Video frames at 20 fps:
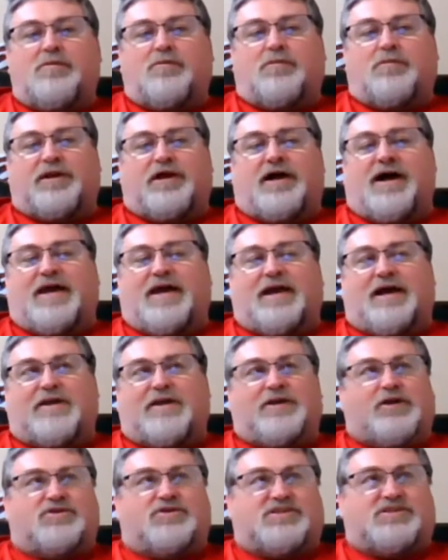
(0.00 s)
But I
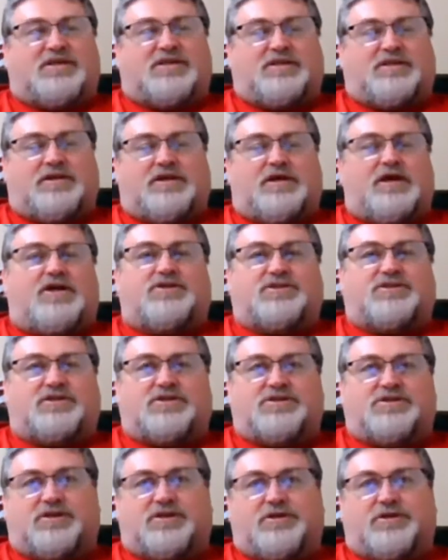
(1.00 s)
don't see the DH
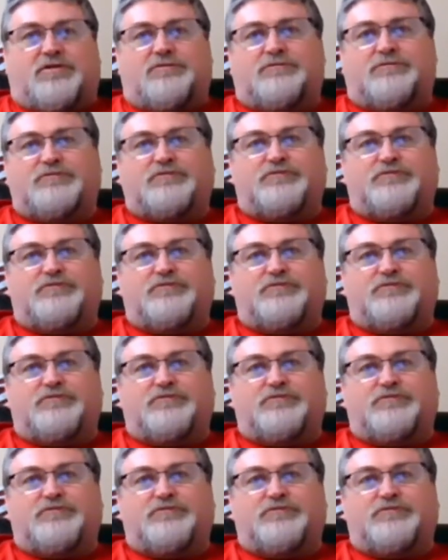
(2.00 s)
this year.